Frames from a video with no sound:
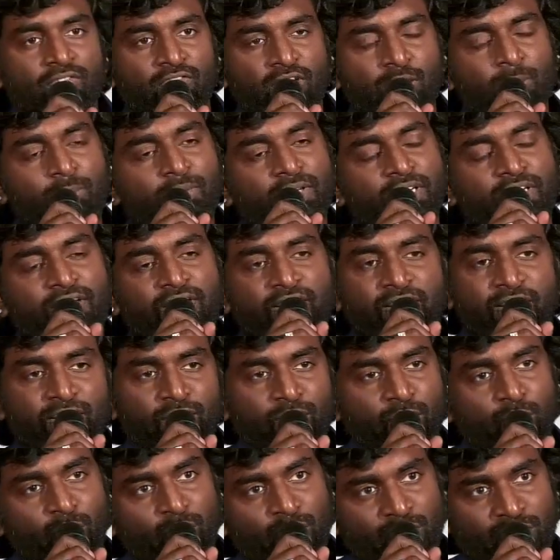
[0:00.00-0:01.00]
will be a treat
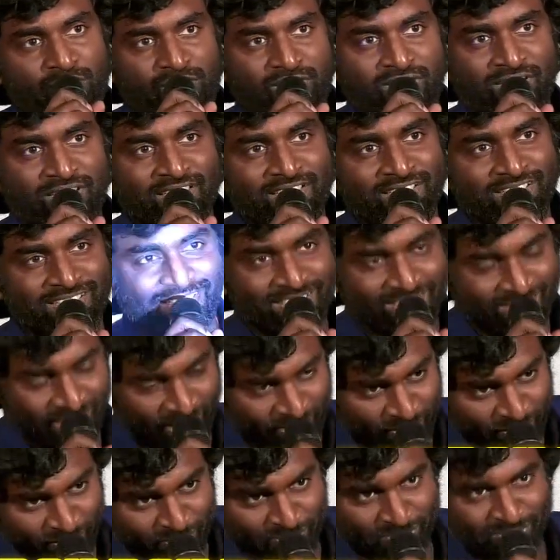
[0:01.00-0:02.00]
to watch.
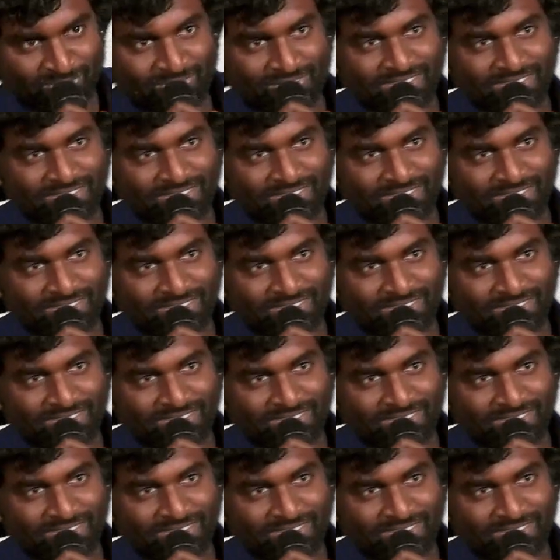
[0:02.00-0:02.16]
Thank you.